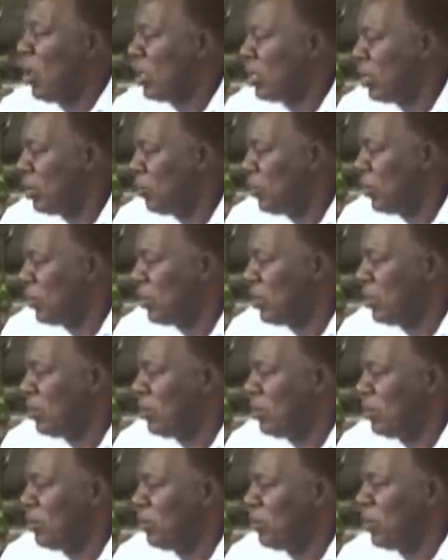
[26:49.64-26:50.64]
talked about
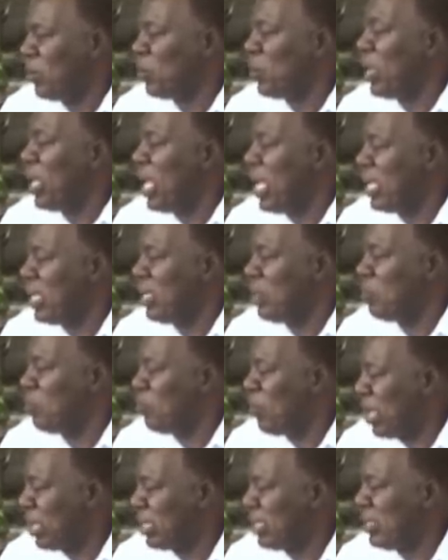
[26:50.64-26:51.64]
it, but we had it
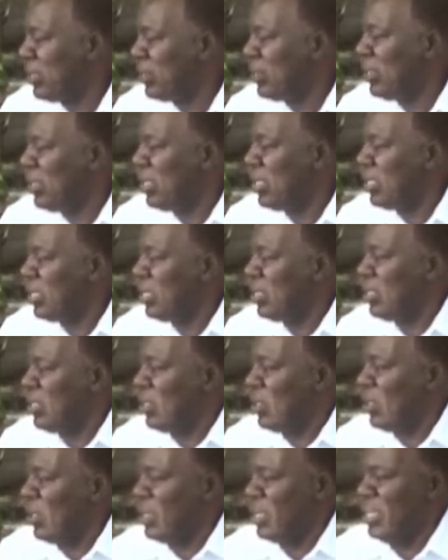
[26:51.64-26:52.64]
practiced here
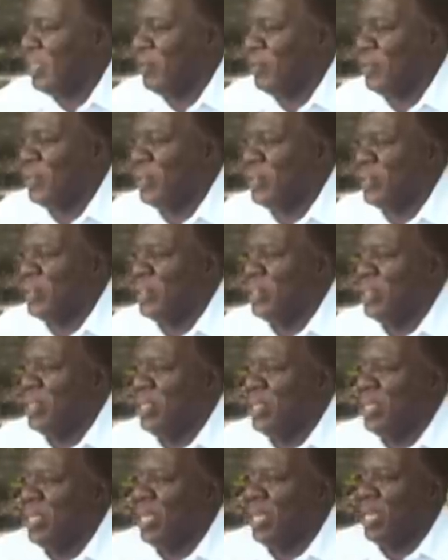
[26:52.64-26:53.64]
on Nevis.
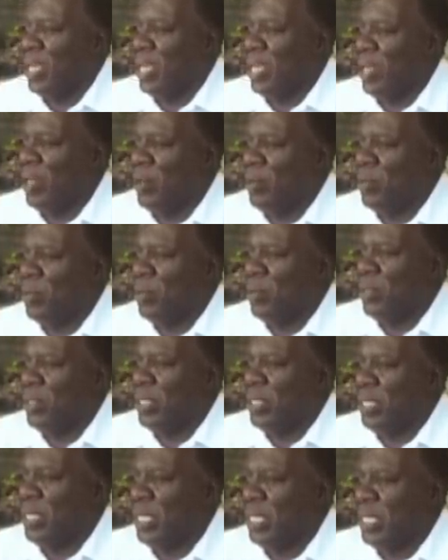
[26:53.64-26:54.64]
Uh,
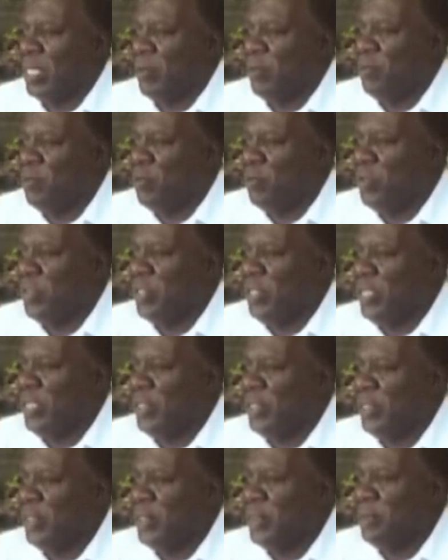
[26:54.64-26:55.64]
the four
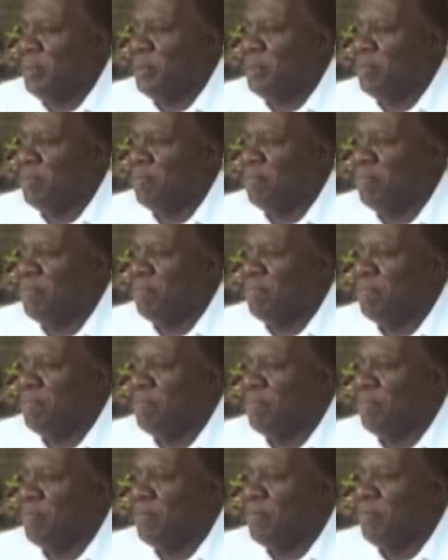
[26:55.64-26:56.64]
season
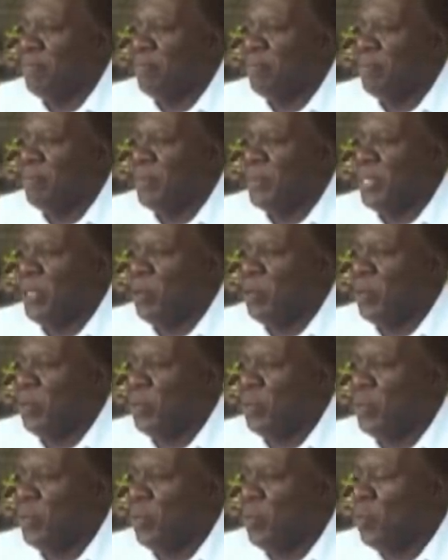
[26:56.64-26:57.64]
they
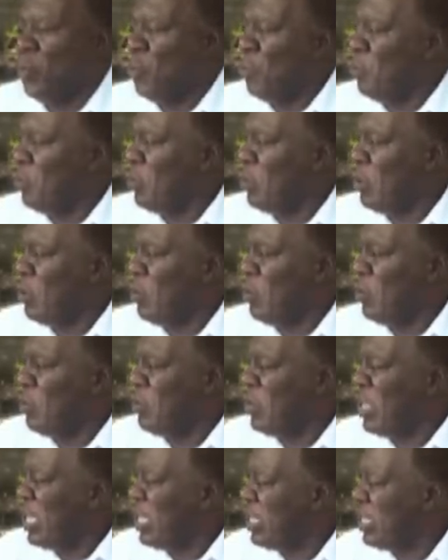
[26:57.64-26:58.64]
were open
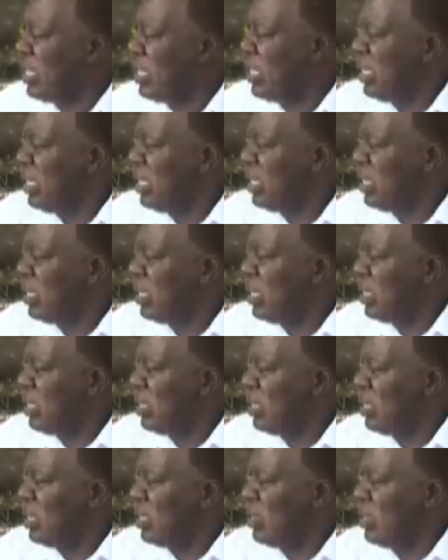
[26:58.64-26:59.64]
around
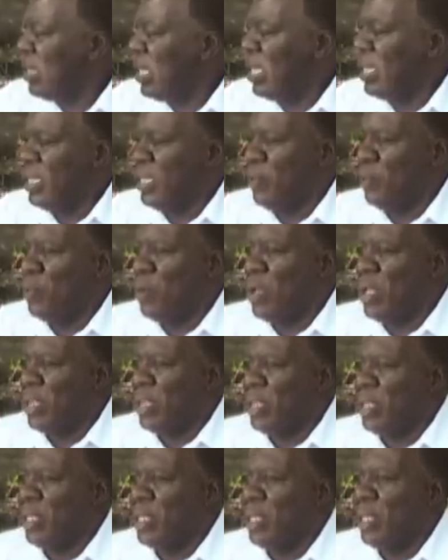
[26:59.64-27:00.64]
1991.
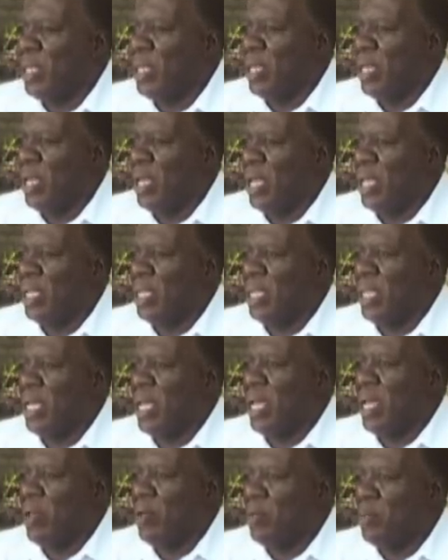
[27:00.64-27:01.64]
Mm-hmm. And
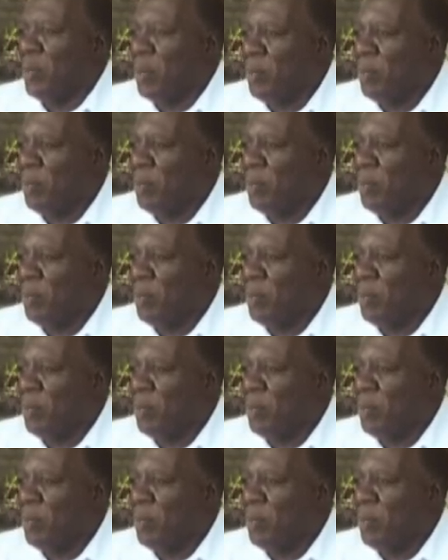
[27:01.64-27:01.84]
I